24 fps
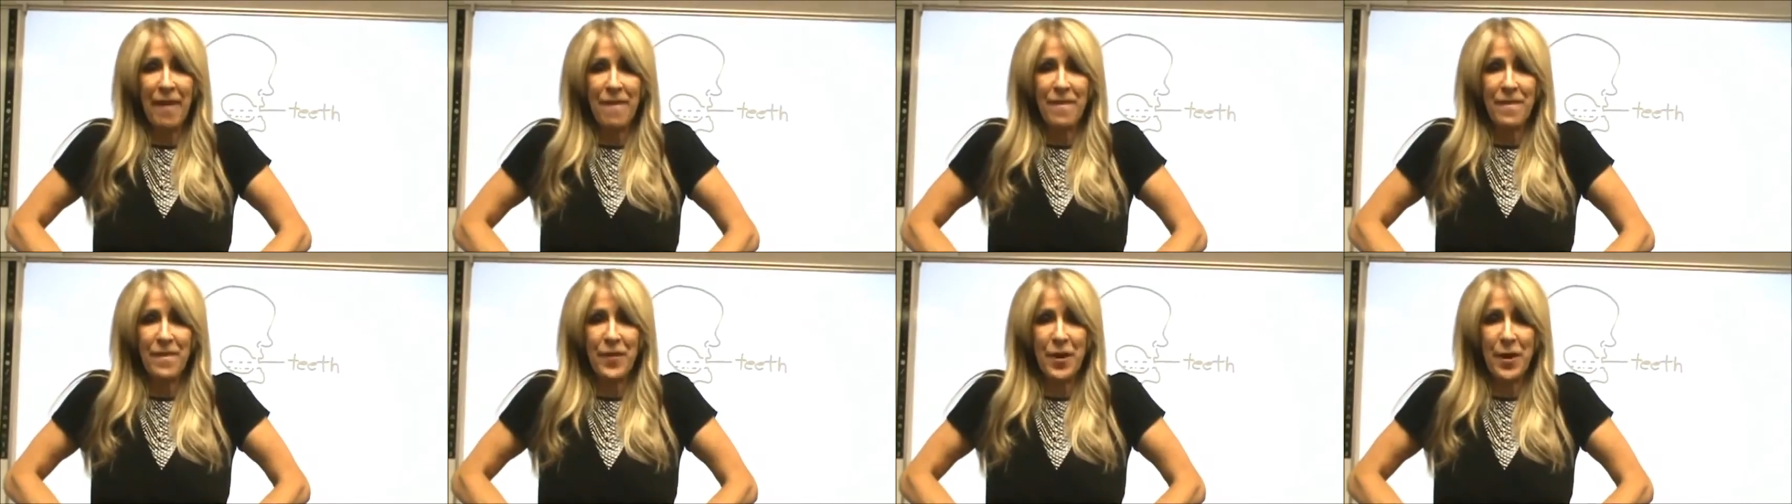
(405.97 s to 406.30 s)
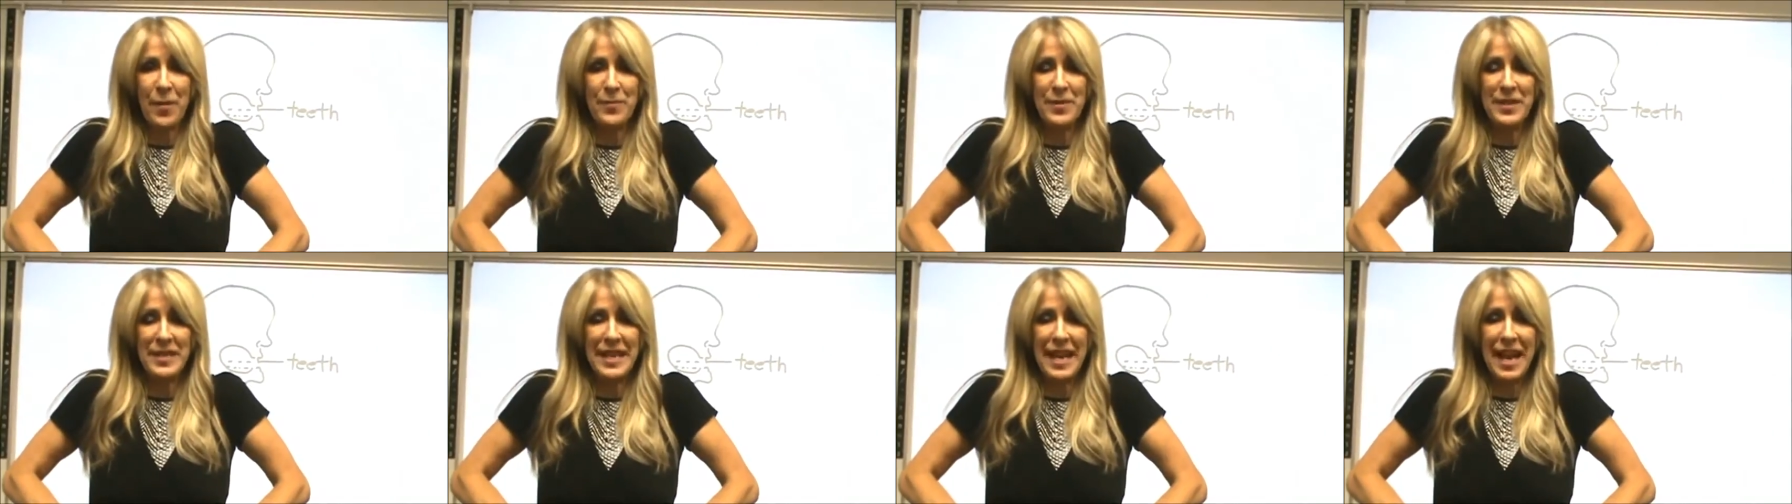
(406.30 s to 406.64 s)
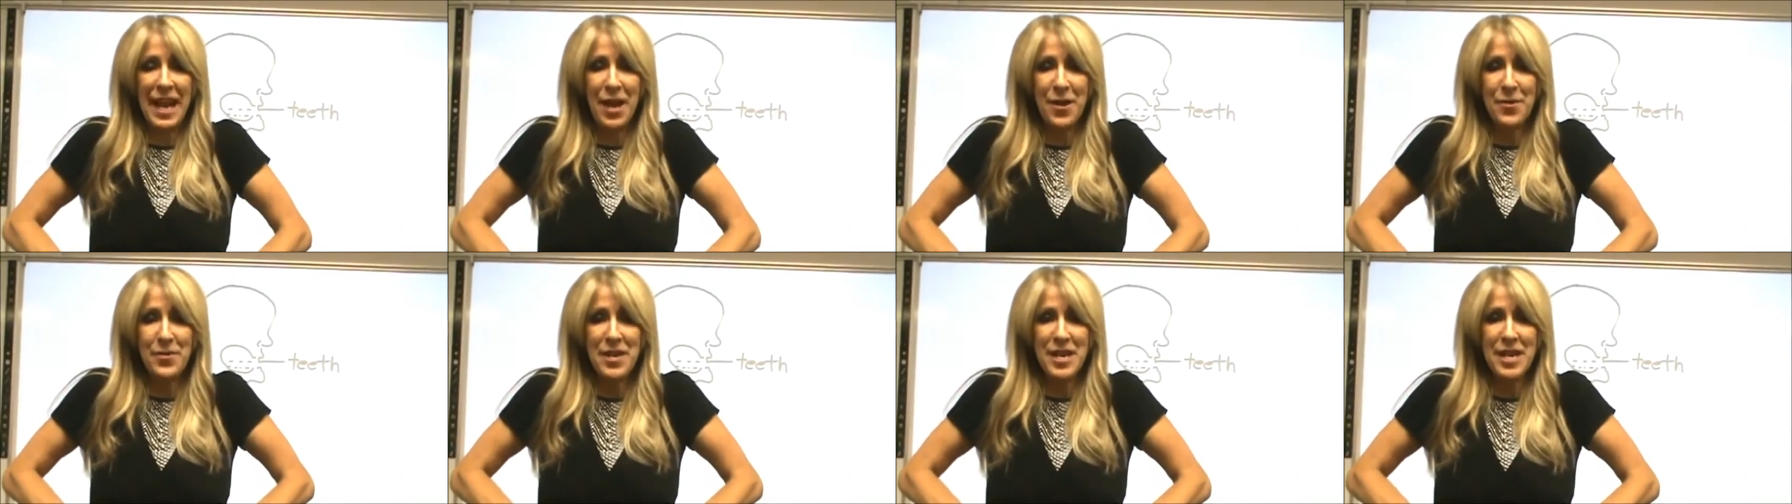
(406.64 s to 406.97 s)
from
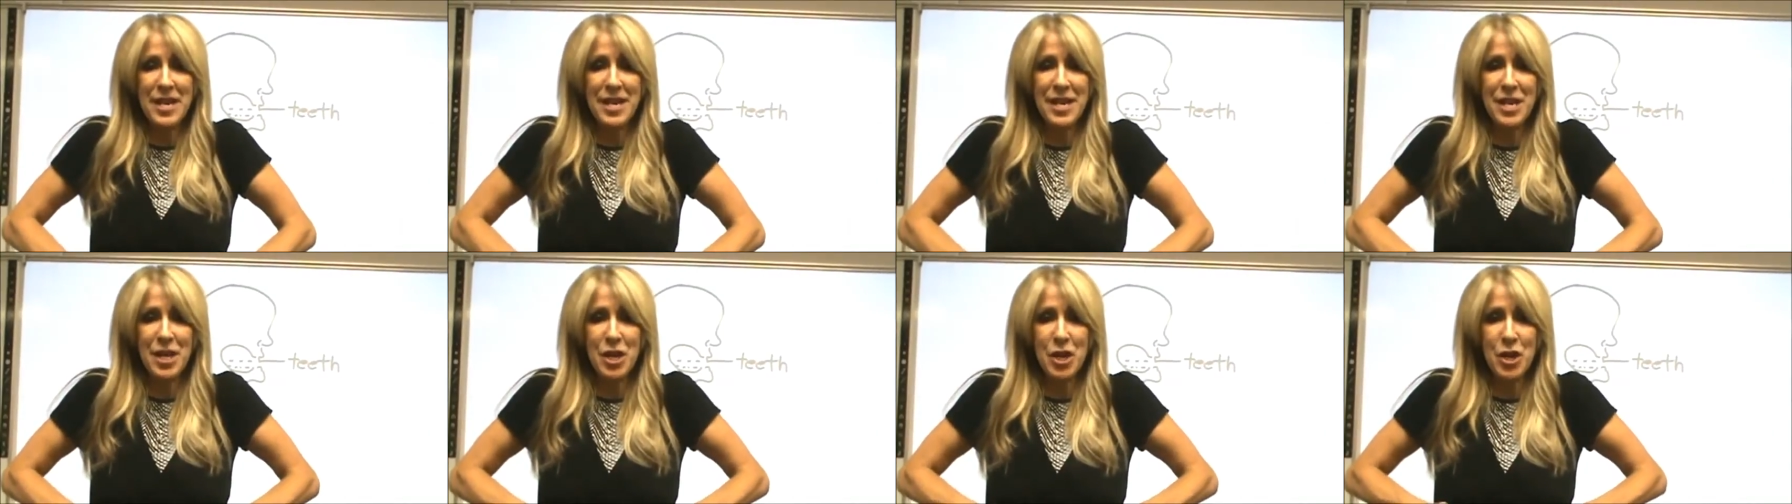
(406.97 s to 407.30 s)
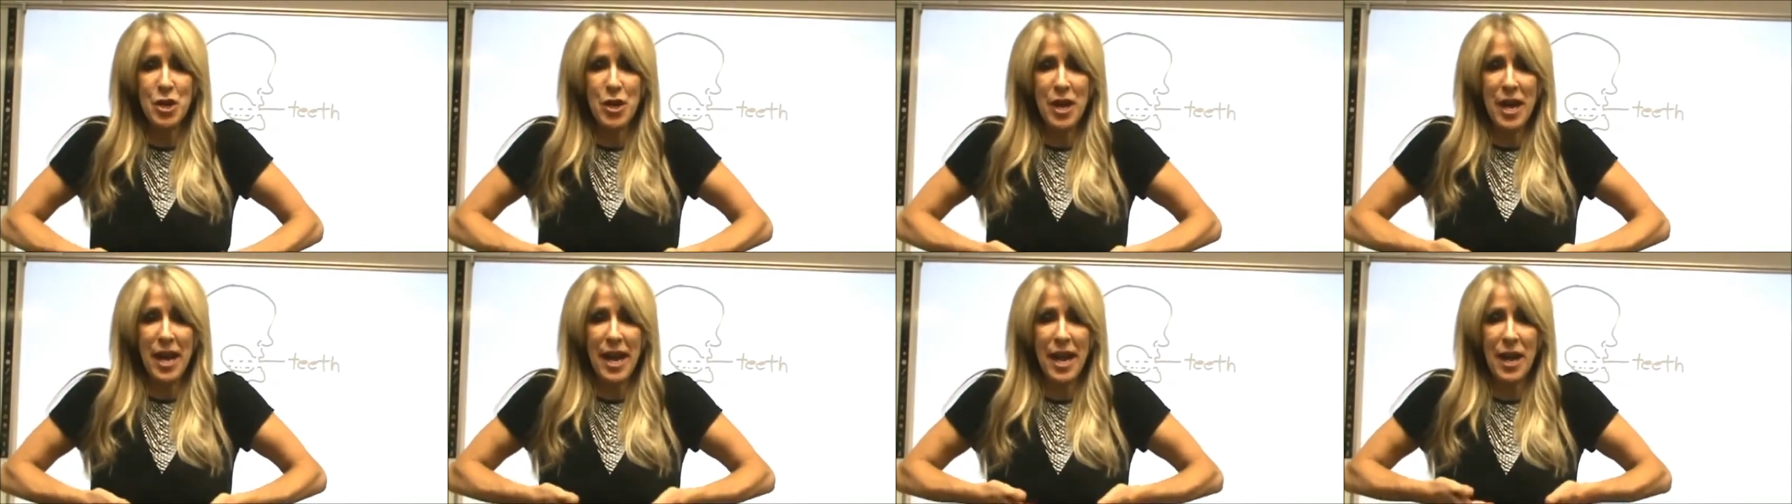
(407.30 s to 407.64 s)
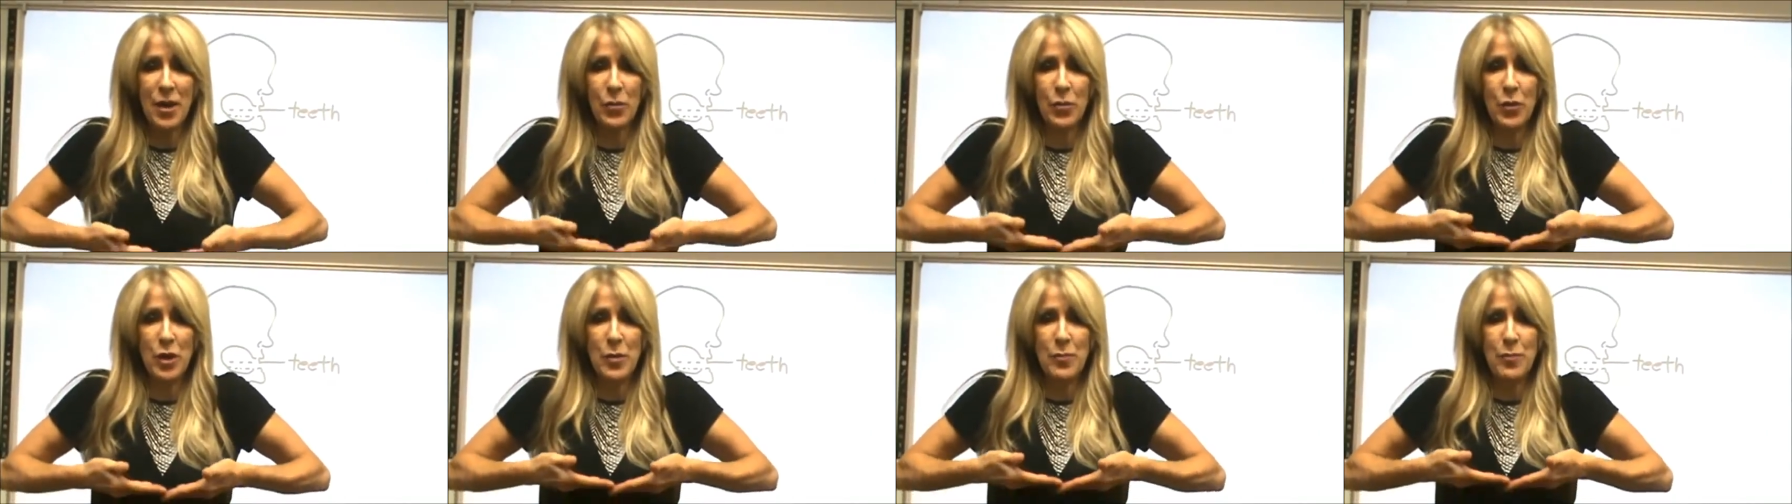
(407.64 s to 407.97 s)
down here,
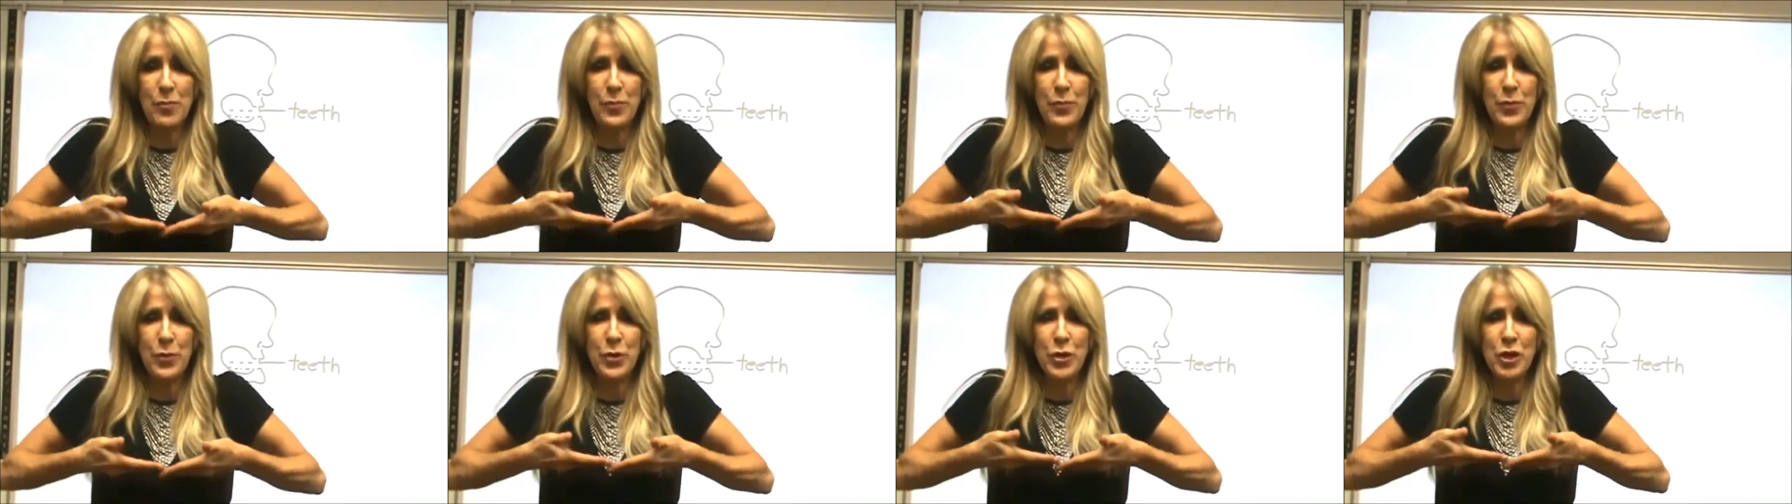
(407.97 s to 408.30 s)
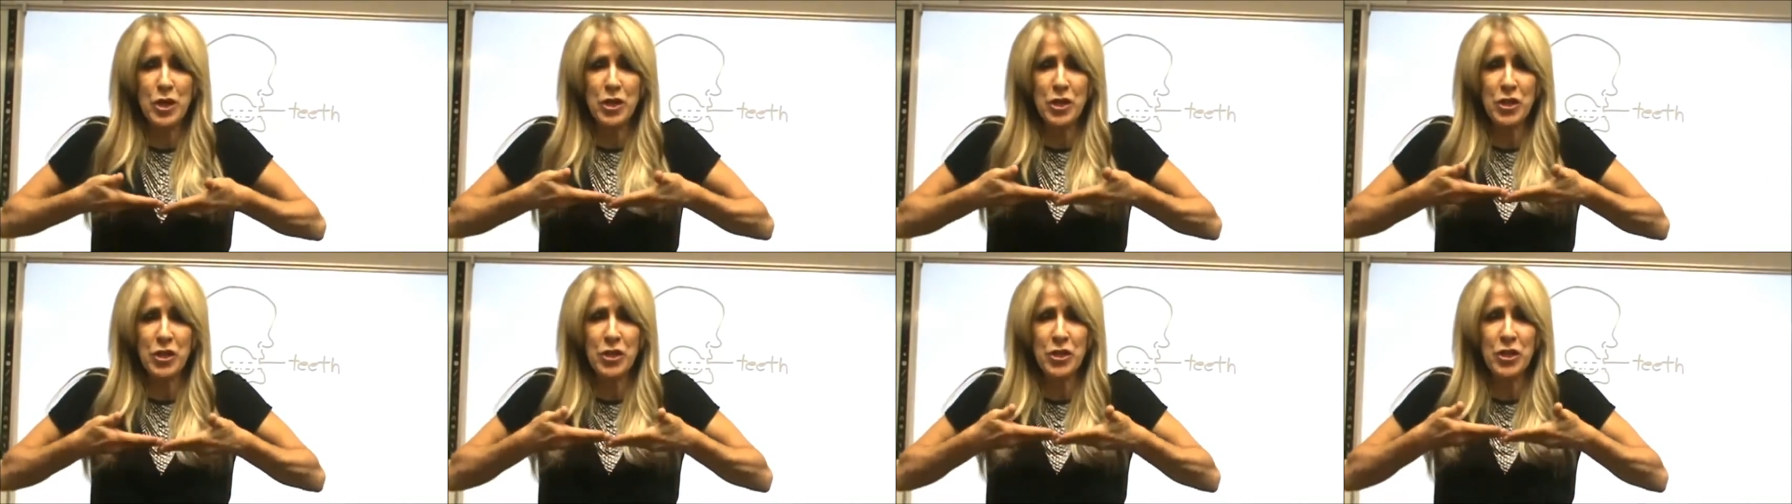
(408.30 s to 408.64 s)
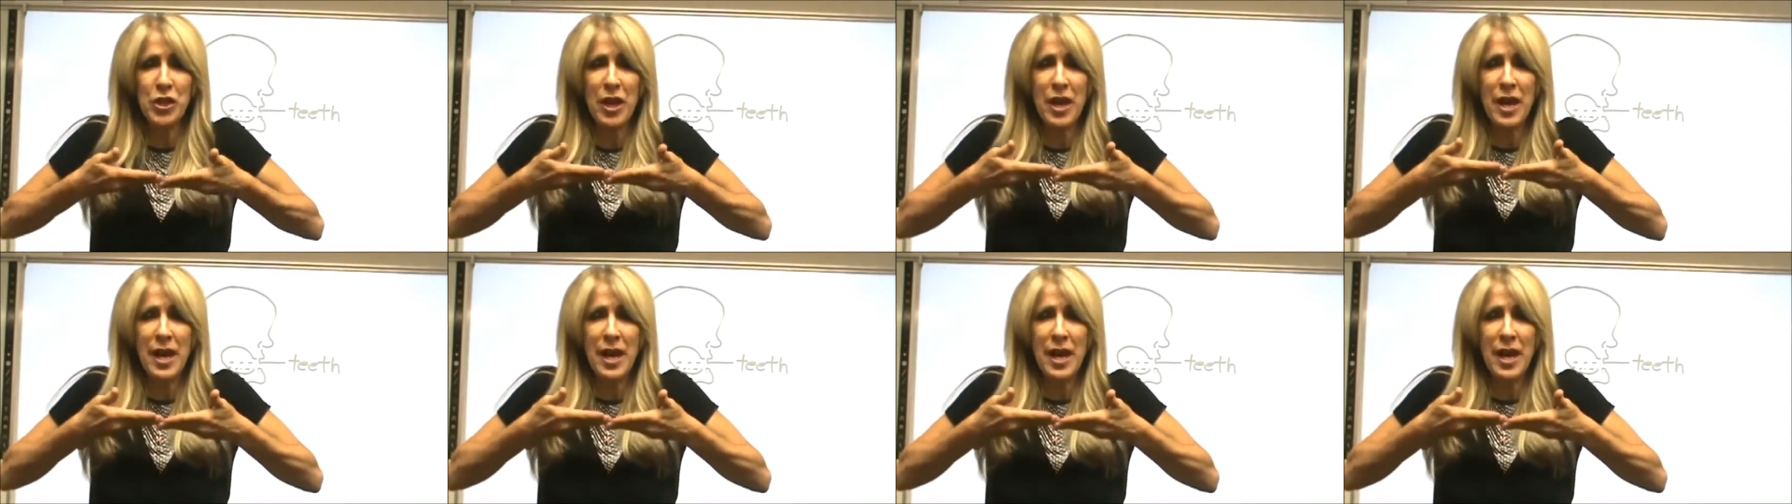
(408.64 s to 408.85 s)
and we push